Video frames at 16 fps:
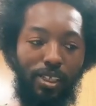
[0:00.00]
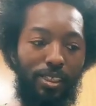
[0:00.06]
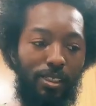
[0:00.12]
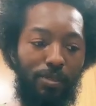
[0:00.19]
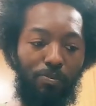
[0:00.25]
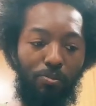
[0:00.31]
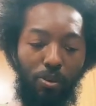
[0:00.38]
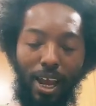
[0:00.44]

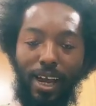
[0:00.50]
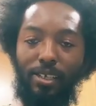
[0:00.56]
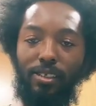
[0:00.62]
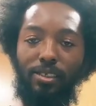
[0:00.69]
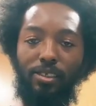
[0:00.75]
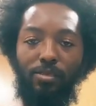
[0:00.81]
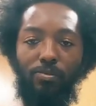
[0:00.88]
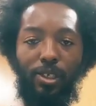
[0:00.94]
It's a
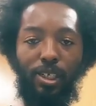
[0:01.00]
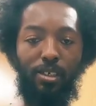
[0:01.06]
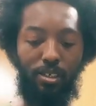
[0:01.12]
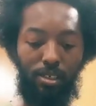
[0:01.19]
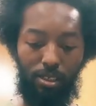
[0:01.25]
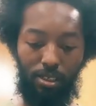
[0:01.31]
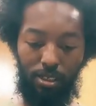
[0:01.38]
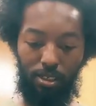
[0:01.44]
practice, man.
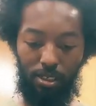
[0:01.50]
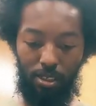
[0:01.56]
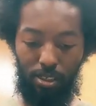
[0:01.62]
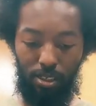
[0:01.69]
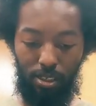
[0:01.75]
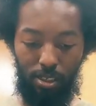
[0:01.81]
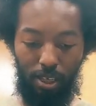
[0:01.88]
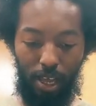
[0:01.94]

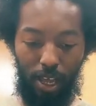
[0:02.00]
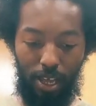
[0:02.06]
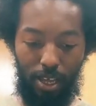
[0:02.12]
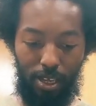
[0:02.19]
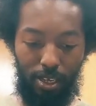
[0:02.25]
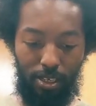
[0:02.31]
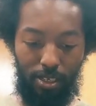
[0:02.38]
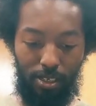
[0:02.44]
All
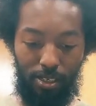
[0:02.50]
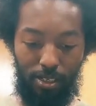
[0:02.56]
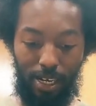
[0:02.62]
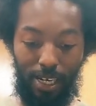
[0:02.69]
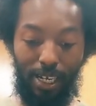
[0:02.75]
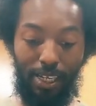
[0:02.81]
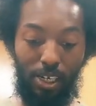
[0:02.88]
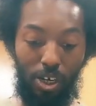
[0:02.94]
right?
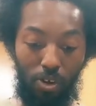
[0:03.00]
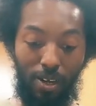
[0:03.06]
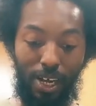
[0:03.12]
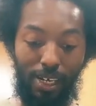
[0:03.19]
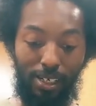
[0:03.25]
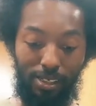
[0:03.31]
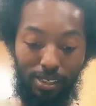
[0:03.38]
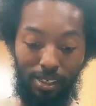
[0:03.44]
Now they know
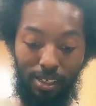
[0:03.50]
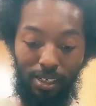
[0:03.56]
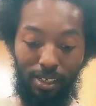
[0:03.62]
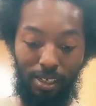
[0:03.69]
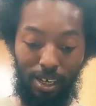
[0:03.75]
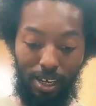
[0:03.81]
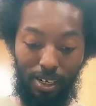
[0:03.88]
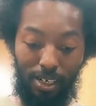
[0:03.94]
how
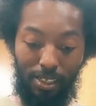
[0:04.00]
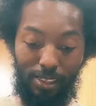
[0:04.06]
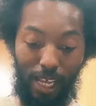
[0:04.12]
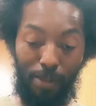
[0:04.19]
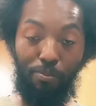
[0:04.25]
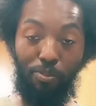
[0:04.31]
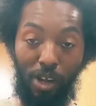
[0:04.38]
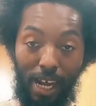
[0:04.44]
to,
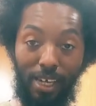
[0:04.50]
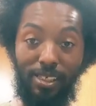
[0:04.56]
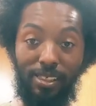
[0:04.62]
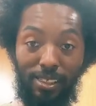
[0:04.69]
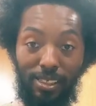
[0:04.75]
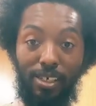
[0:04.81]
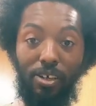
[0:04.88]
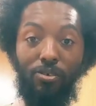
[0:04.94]
they
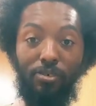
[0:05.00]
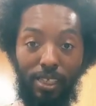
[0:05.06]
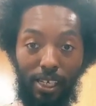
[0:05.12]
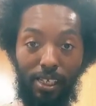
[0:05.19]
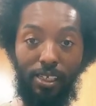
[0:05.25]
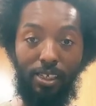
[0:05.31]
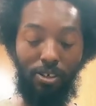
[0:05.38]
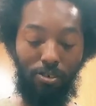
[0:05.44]
practicing on
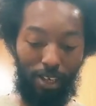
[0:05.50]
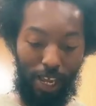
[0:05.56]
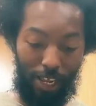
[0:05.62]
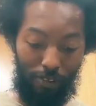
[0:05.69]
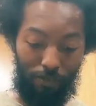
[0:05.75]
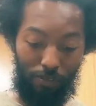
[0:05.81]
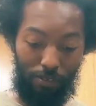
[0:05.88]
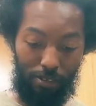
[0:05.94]
taking your
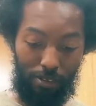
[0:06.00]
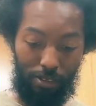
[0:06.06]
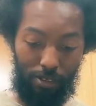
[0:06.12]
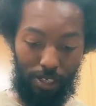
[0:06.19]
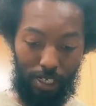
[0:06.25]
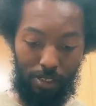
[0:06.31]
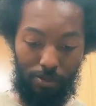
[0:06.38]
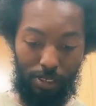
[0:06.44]
life.
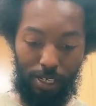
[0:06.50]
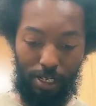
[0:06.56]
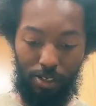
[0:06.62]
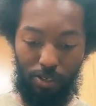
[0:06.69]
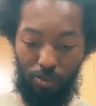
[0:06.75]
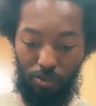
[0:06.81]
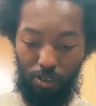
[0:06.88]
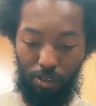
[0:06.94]
That's what they
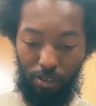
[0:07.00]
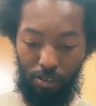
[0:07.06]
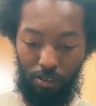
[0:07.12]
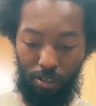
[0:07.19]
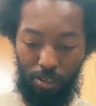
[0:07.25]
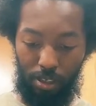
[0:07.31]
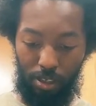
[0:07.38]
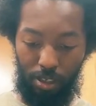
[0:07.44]
doing.
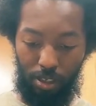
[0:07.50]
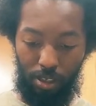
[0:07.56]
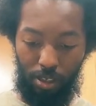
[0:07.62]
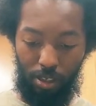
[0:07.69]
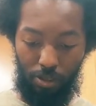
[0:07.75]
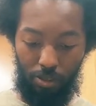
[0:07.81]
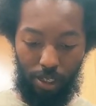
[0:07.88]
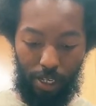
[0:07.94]

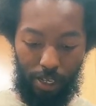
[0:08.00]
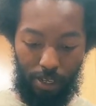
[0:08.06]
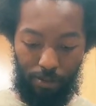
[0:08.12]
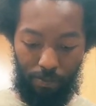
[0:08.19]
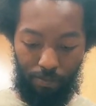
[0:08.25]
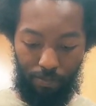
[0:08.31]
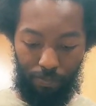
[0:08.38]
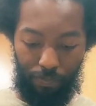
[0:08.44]

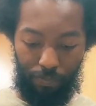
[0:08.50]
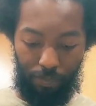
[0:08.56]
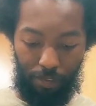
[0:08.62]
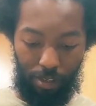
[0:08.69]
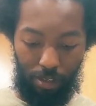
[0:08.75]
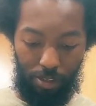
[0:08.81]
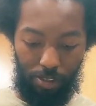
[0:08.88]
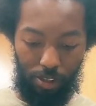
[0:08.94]
Okay?
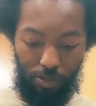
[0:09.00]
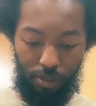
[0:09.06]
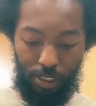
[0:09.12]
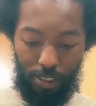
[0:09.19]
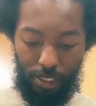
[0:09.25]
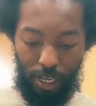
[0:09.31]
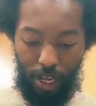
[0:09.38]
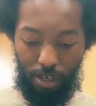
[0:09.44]
So we
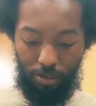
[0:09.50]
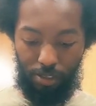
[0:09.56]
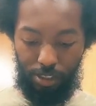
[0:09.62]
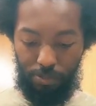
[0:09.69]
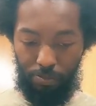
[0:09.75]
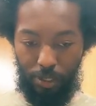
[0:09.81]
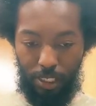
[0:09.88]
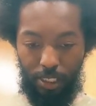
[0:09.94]
just got on the
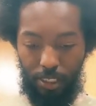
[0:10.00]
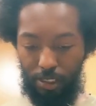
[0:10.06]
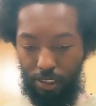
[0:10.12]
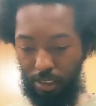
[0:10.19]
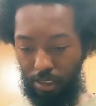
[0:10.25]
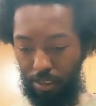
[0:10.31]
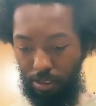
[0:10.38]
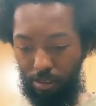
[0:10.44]

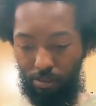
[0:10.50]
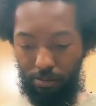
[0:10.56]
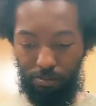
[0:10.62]
spinach.